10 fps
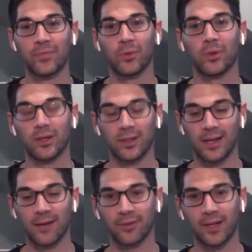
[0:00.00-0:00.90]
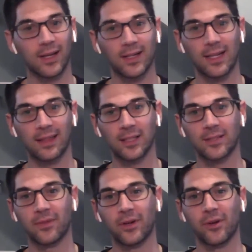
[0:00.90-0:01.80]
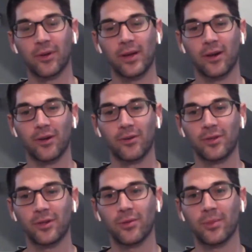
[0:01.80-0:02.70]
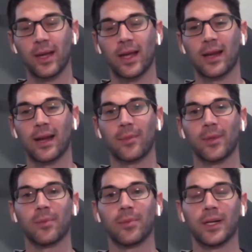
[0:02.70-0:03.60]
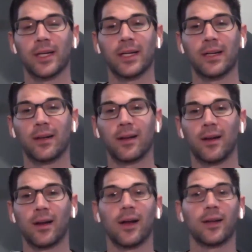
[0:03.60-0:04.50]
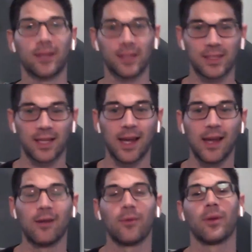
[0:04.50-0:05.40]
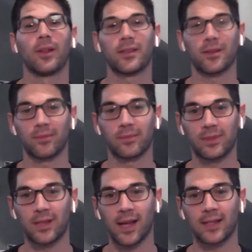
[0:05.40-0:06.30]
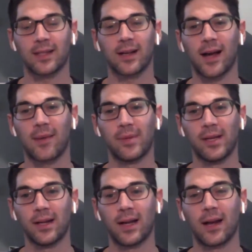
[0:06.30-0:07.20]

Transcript: We're definitely going to take this video here on YouTube, and I'm going to put it on the site with some text and copy to kind